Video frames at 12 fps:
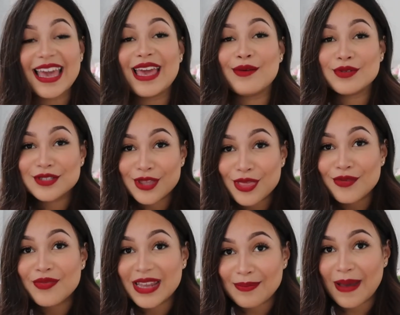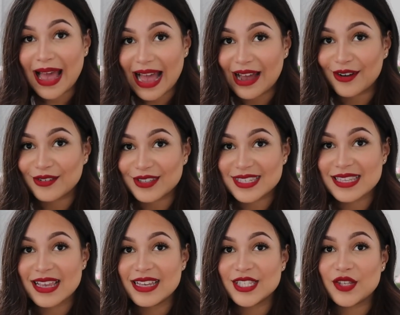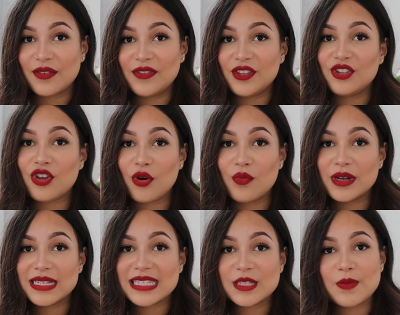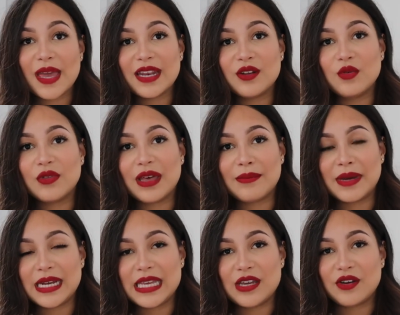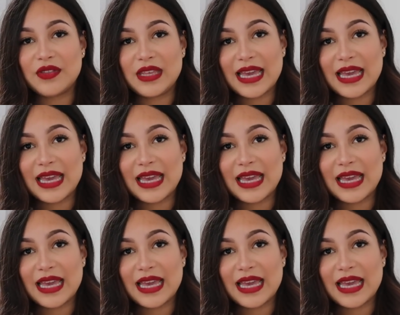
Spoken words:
It was £3. So if you don't want to spend all that money on the